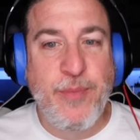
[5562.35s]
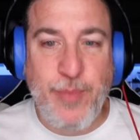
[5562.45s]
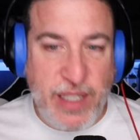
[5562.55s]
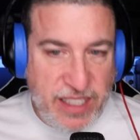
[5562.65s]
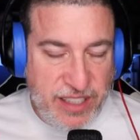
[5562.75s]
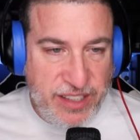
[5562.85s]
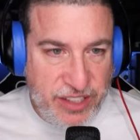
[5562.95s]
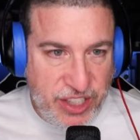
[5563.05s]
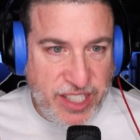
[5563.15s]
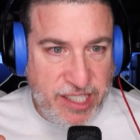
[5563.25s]
but
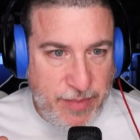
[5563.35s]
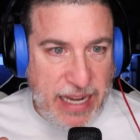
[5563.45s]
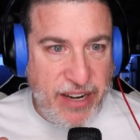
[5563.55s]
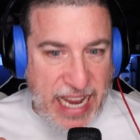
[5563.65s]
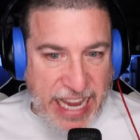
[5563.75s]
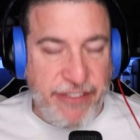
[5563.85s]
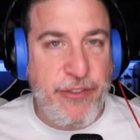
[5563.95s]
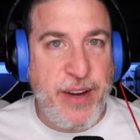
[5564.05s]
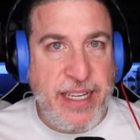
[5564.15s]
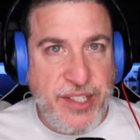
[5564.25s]
just about
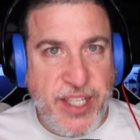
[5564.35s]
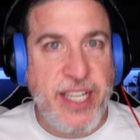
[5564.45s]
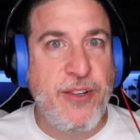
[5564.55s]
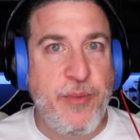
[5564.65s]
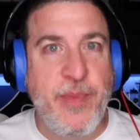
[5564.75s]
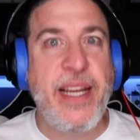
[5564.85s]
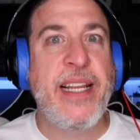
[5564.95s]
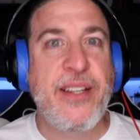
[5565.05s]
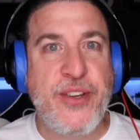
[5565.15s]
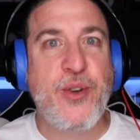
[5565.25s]
every single
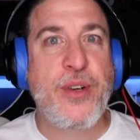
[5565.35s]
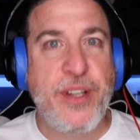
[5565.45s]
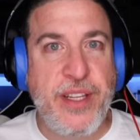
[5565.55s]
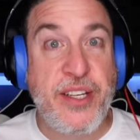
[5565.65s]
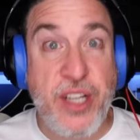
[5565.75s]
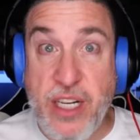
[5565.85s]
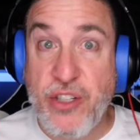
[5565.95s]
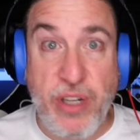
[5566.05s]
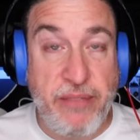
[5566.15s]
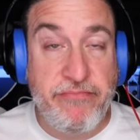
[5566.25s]
media source in this country,